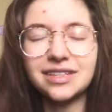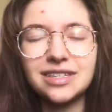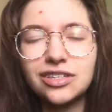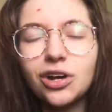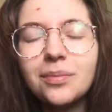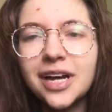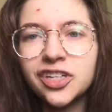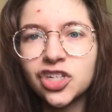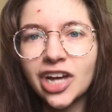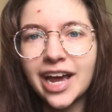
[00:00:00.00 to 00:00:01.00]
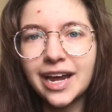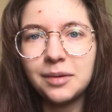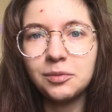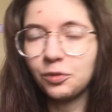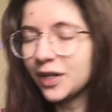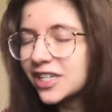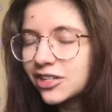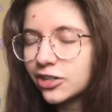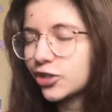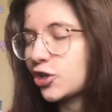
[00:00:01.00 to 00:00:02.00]
so much time
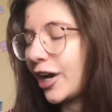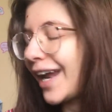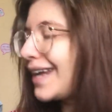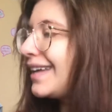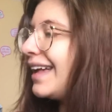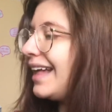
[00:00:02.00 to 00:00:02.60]
researching